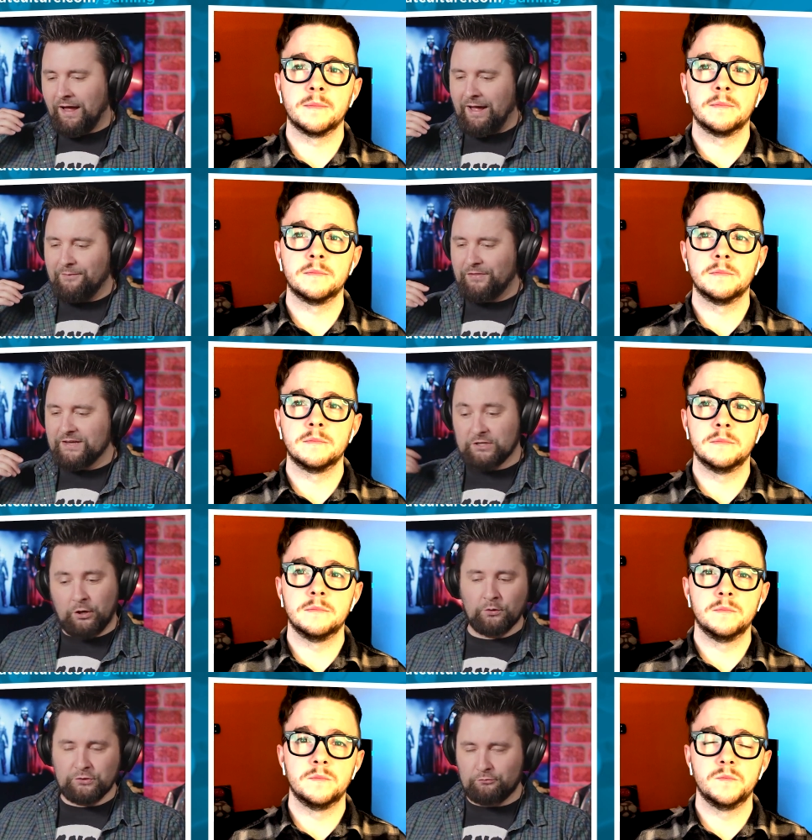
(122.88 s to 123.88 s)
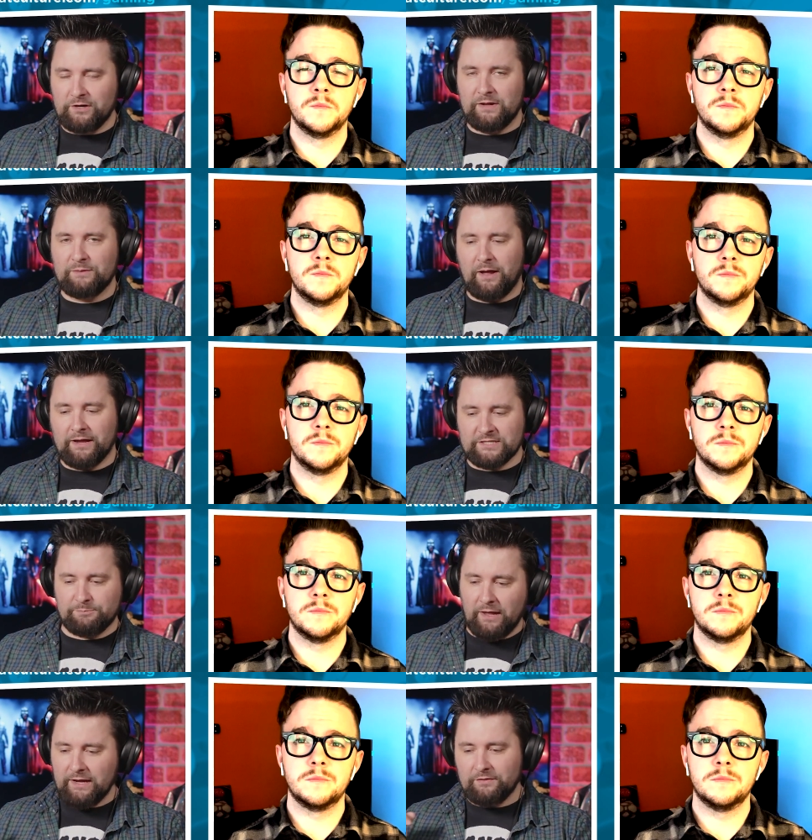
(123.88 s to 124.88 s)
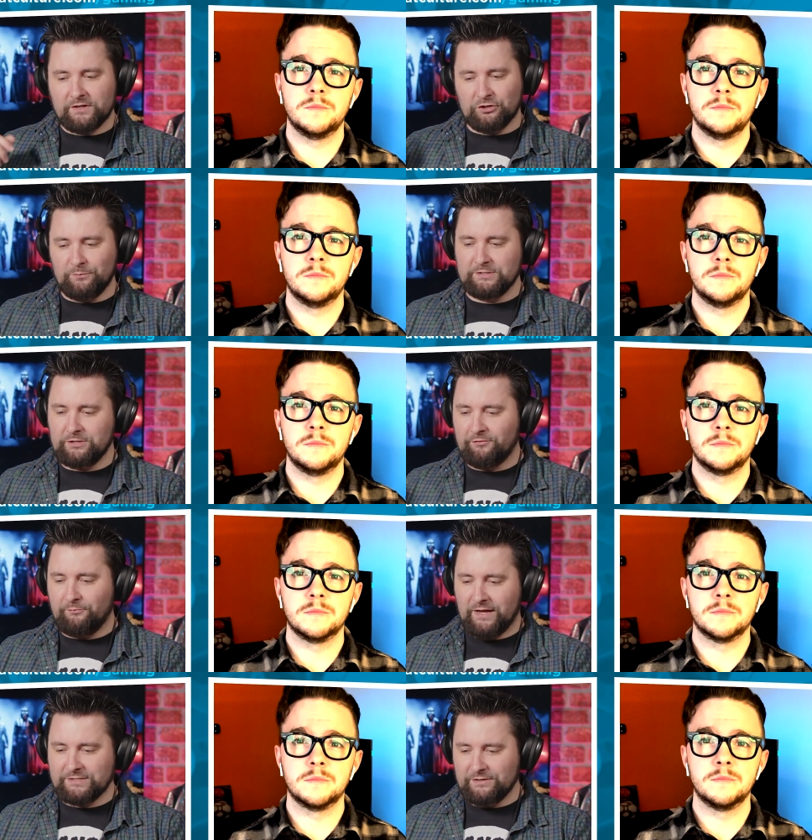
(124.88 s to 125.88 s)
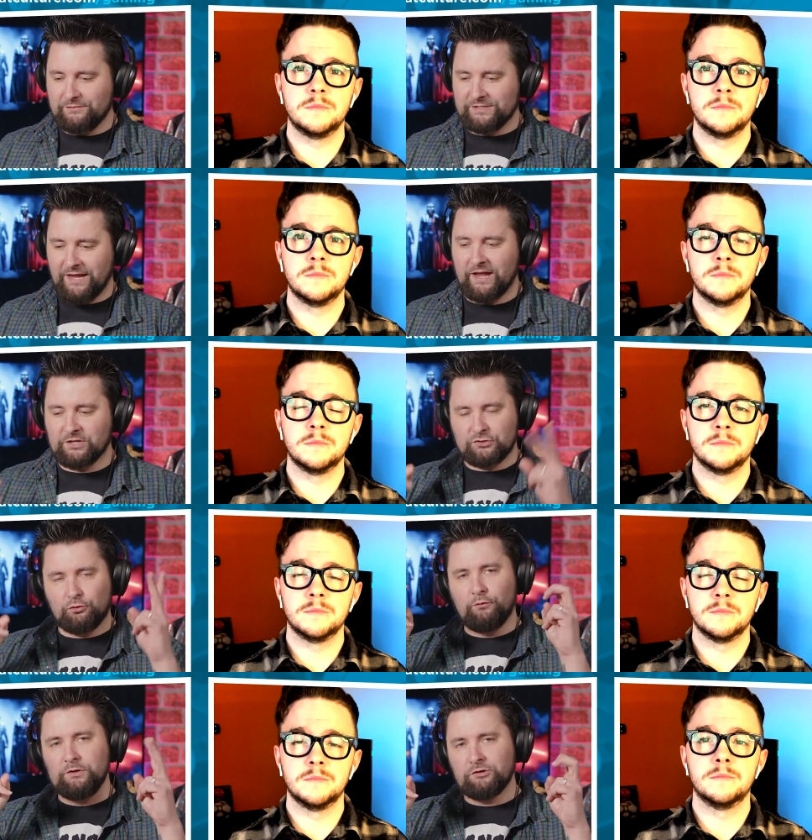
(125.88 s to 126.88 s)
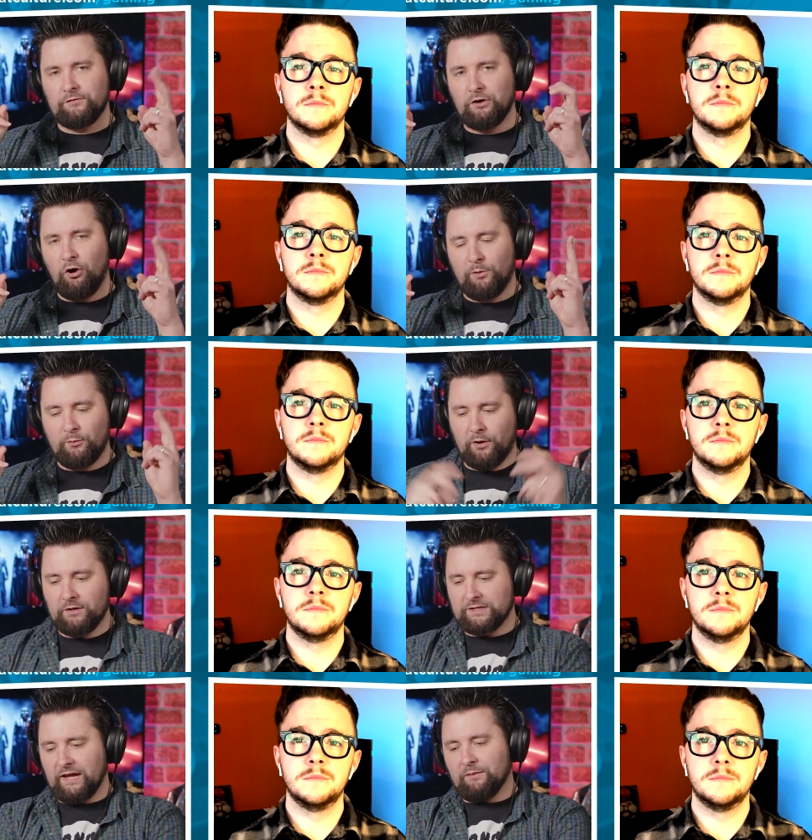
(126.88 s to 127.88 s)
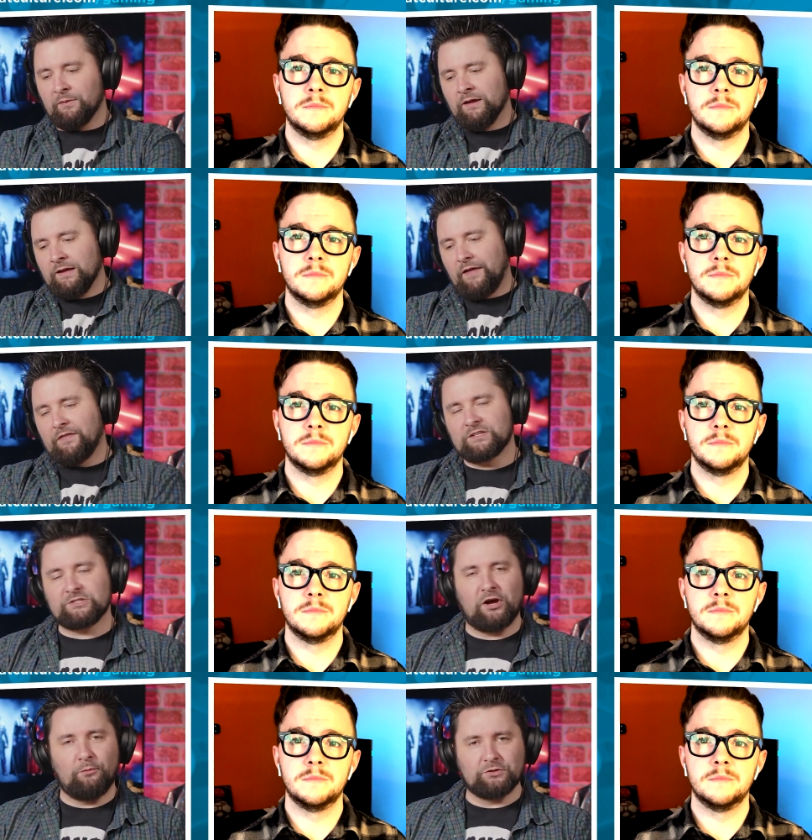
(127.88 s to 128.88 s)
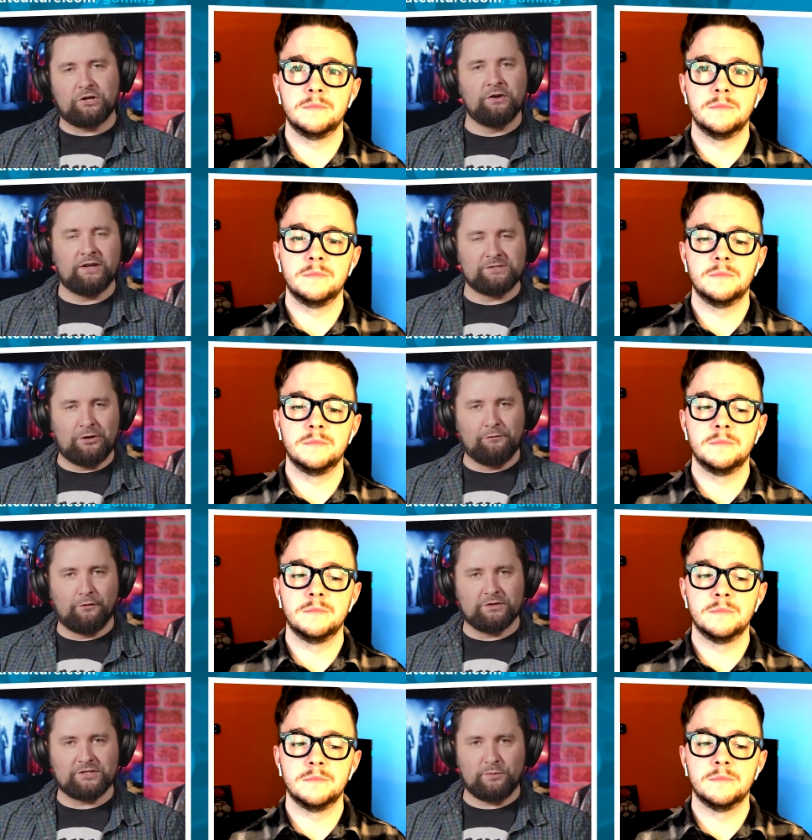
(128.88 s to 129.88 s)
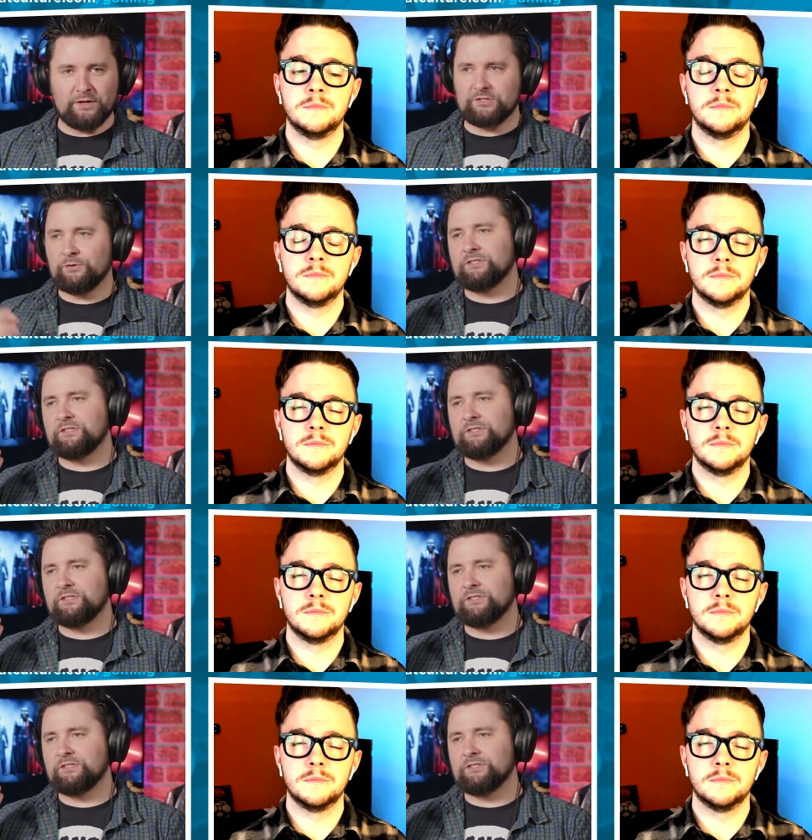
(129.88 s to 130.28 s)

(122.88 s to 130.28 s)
Speaker 1: Um, there's the KOTOR remake by Aspyr. There's Ubisoft Massive's uh, story-driven open world game. And there's Star Wars Hunters over on Switch. So it